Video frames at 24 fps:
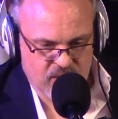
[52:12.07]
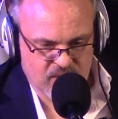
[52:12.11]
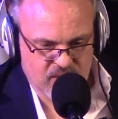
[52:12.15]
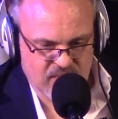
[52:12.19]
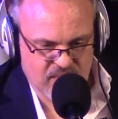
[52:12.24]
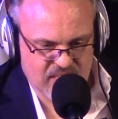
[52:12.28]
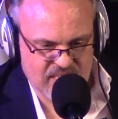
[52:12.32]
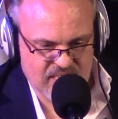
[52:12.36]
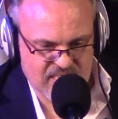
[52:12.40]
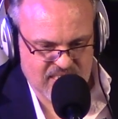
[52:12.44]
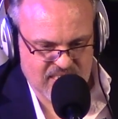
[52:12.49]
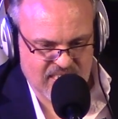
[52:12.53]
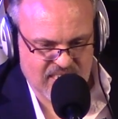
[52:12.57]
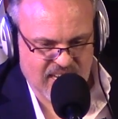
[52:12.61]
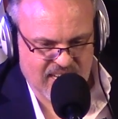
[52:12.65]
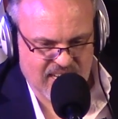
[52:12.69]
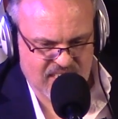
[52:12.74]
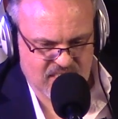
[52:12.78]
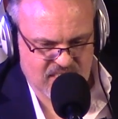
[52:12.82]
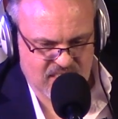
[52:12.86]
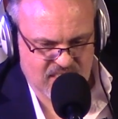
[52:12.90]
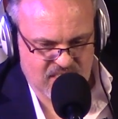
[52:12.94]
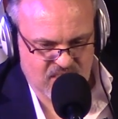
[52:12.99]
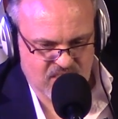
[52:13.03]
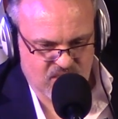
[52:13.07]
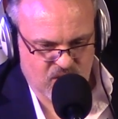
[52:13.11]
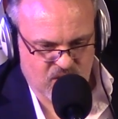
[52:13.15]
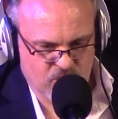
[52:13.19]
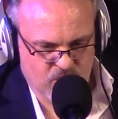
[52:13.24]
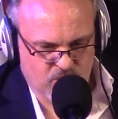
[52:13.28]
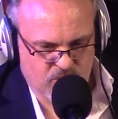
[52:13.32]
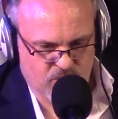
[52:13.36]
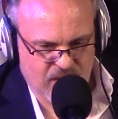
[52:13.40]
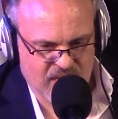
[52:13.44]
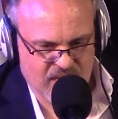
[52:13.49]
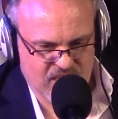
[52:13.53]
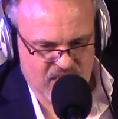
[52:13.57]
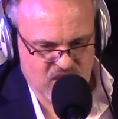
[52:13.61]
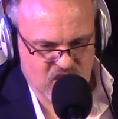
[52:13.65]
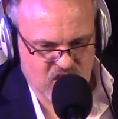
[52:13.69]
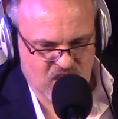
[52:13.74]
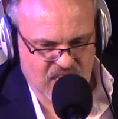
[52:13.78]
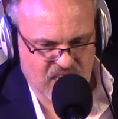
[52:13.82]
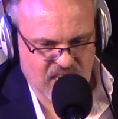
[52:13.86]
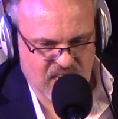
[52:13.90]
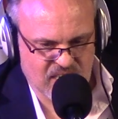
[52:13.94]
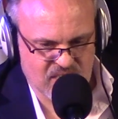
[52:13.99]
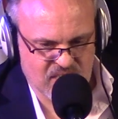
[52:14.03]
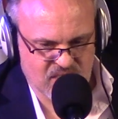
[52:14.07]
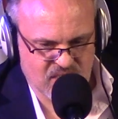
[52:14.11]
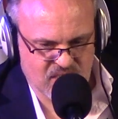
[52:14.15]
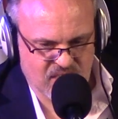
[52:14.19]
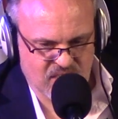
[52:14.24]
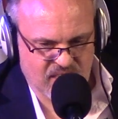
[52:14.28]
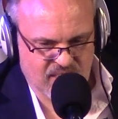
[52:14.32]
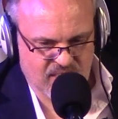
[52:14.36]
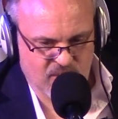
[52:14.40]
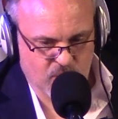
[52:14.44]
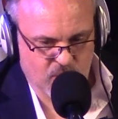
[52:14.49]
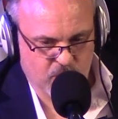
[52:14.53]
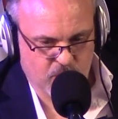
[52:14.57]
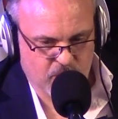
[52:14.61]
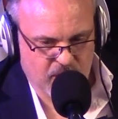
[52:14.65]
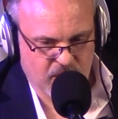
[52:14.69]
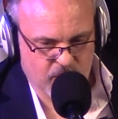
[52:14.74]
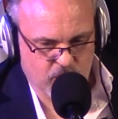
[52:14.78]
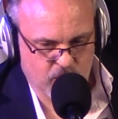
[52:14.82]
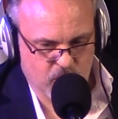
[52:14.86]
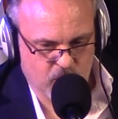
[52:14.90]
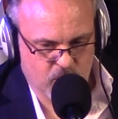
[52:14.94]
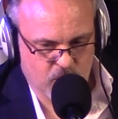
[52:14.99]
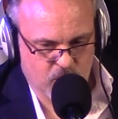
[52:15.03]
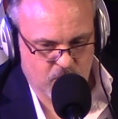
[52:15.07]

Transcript: that these gangsters who brandish guns and kill people